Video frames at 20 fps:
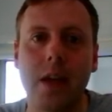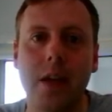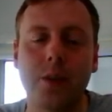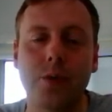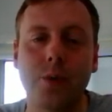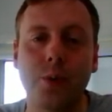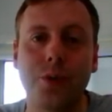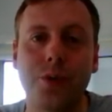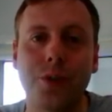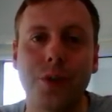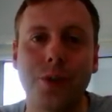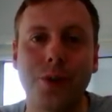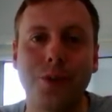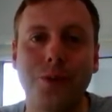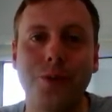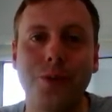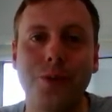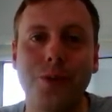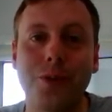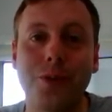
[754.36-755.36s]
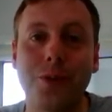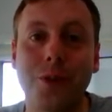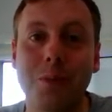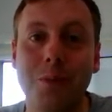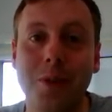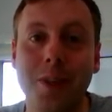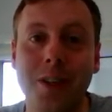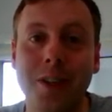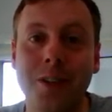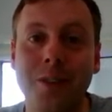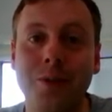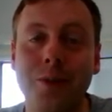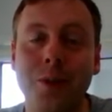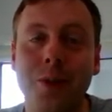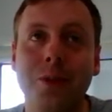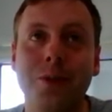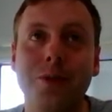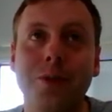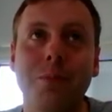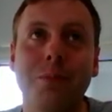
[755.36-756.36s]
It's also good for insomnia if you
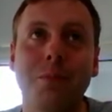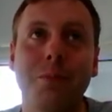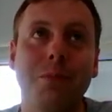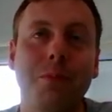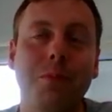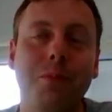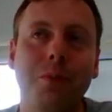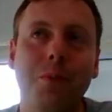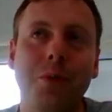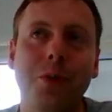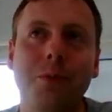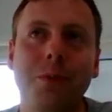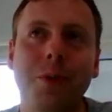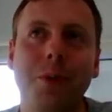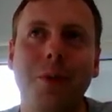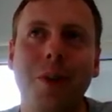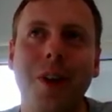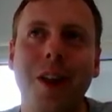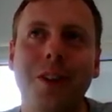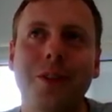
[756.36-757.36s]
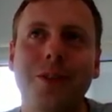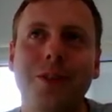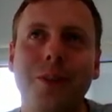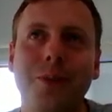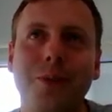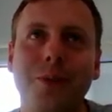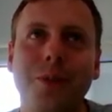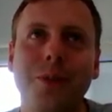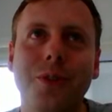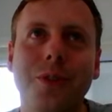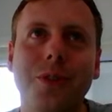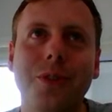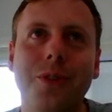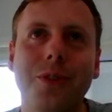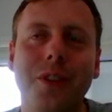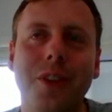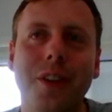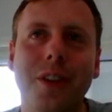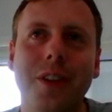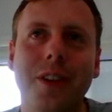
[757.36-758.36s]
have some reasonably relaxing
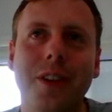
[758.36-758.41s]
noises.